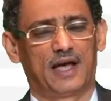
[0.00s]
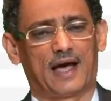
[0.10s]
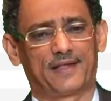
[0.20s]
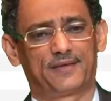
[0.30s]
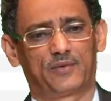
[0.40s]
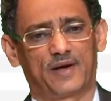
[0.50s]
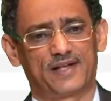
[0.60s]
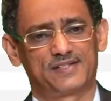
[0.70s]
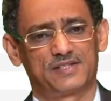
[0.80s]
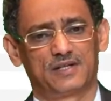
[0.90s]

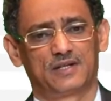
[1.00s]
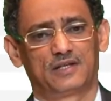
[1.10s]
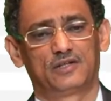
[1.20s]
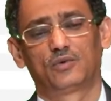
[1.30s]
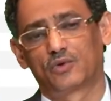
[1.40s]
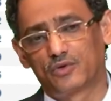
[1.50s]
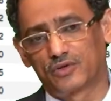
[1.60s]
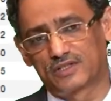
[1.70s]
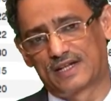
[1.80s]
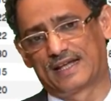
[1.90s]
Otherwise, you will
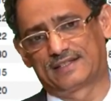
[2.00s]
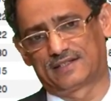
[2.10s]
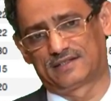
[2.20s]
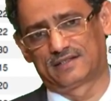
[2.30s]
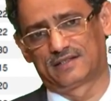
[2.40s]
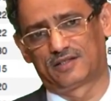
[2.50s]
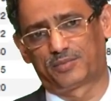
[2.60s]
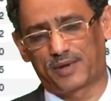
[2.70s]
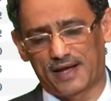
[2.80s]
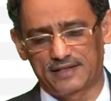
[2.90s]
not get it. The
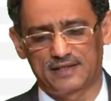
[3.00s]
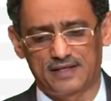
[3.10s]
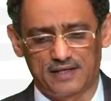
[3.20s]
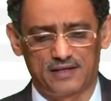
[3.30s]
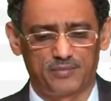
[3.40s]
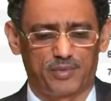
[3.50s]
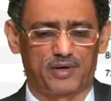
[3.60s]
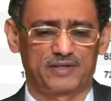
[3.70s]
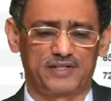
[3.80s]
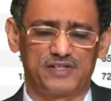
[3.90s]
practical
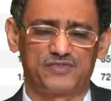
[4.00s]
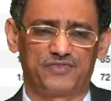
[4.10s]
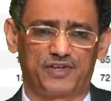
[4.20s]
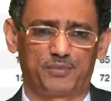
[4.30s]
part is very